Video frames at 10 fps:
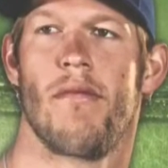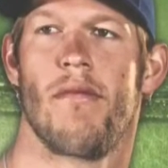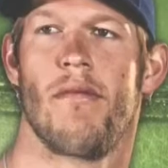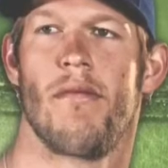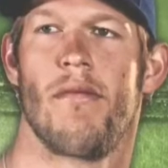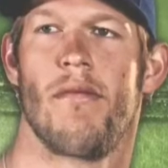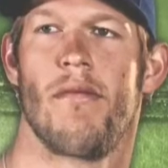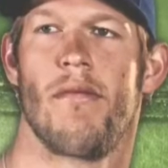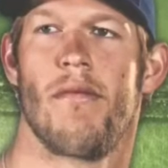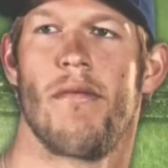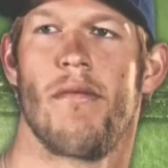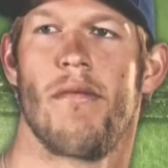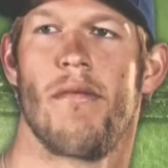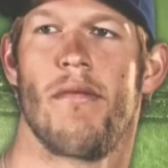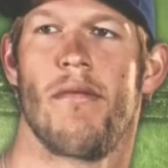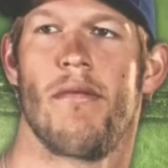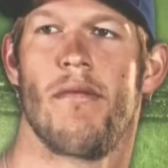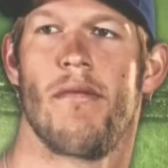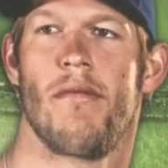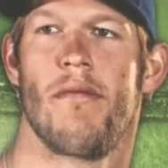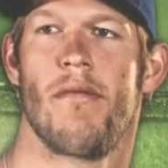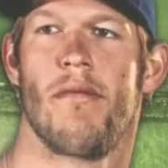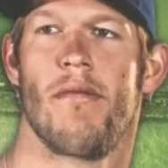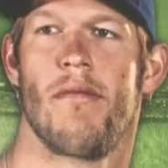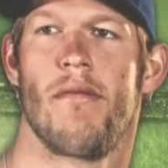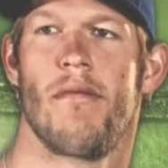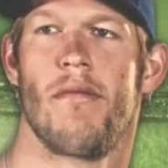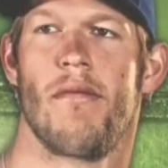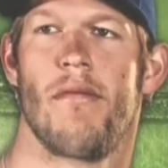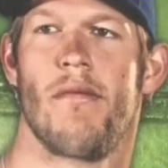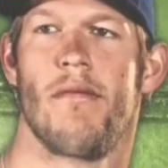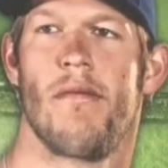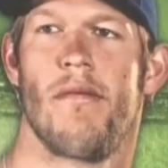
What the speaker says: Nothing is said.